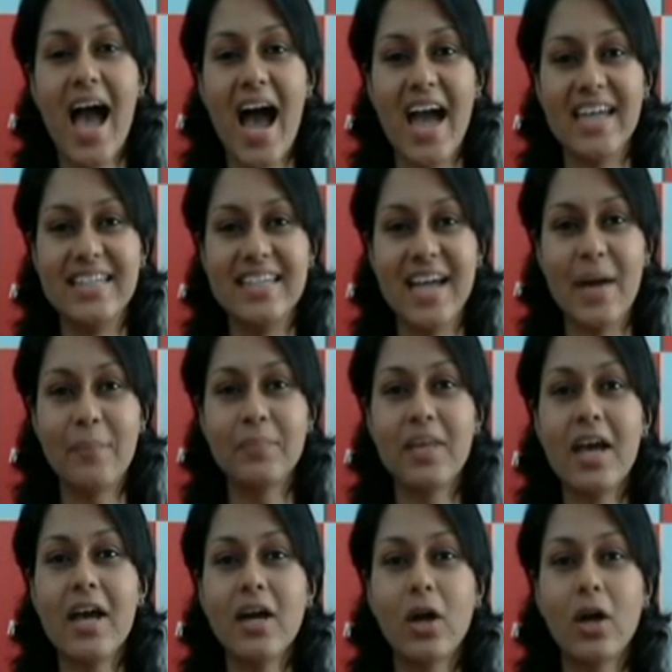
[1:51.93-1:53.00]
Idea
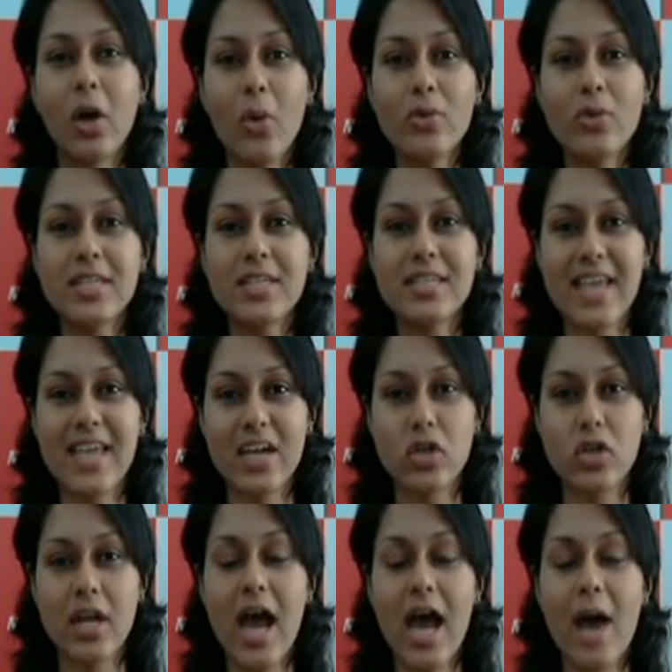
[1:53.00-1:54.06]
closed the
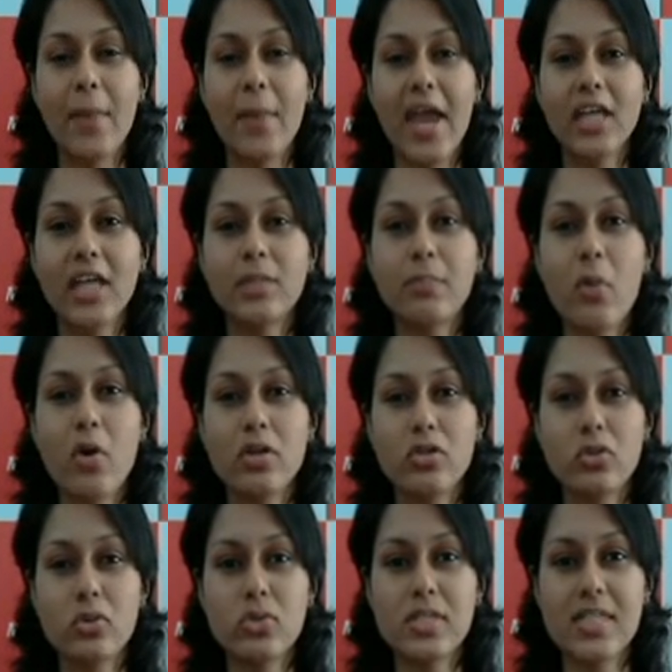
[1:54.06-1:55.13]
session up
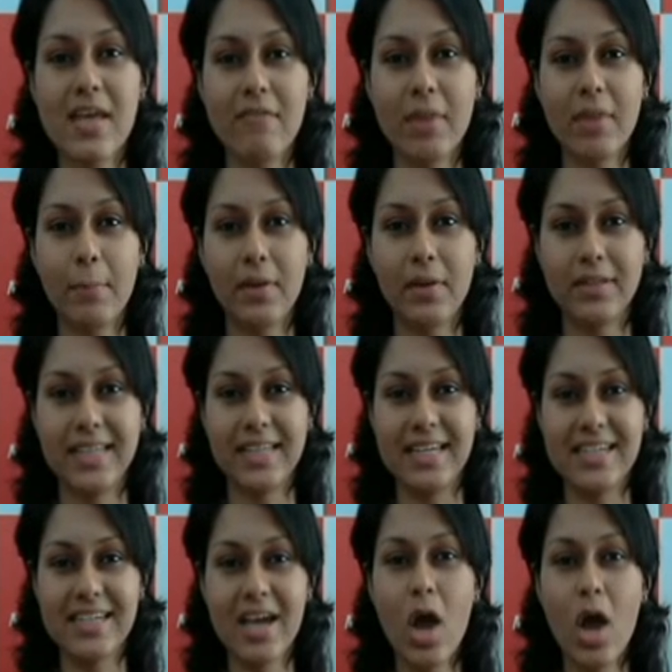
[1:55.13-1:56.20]

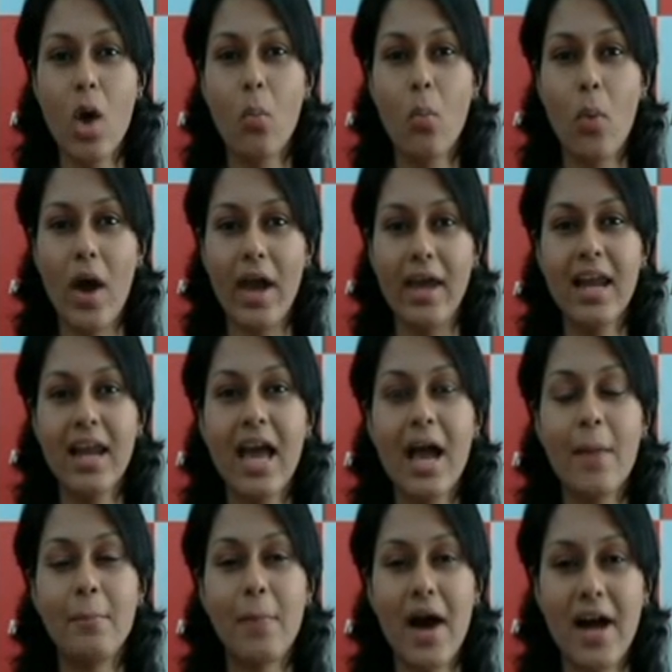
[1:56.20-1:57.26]
8.27%, while
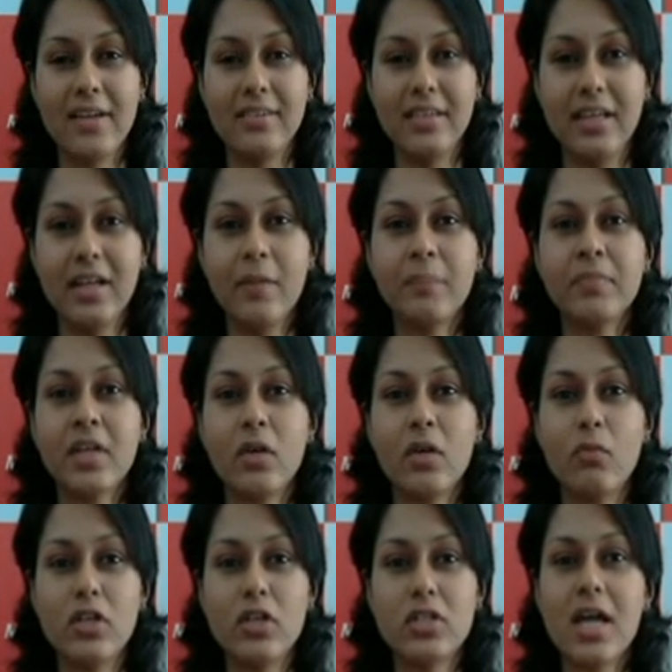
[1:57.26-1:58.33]
Bharti,
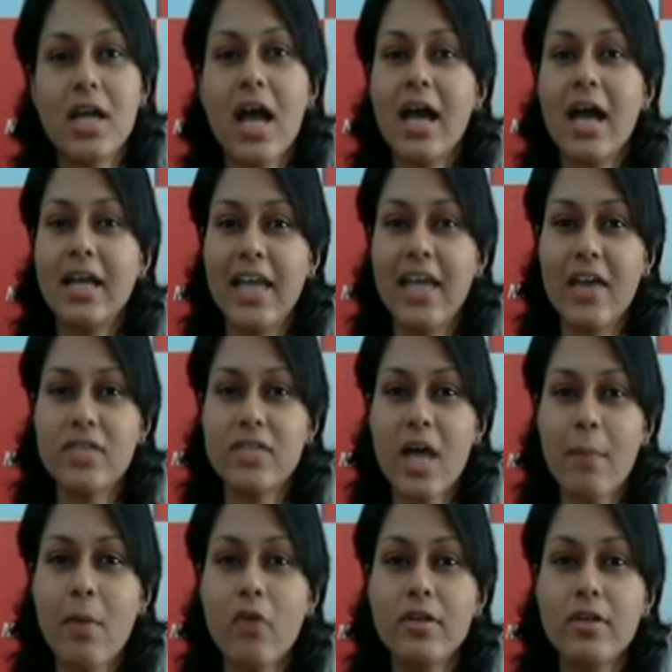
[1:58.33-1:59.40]
which gave
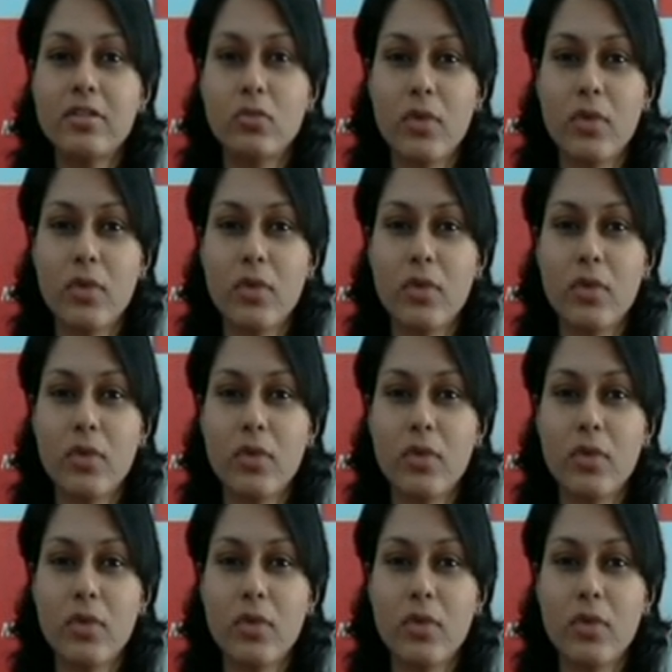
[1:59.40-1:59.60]
some of its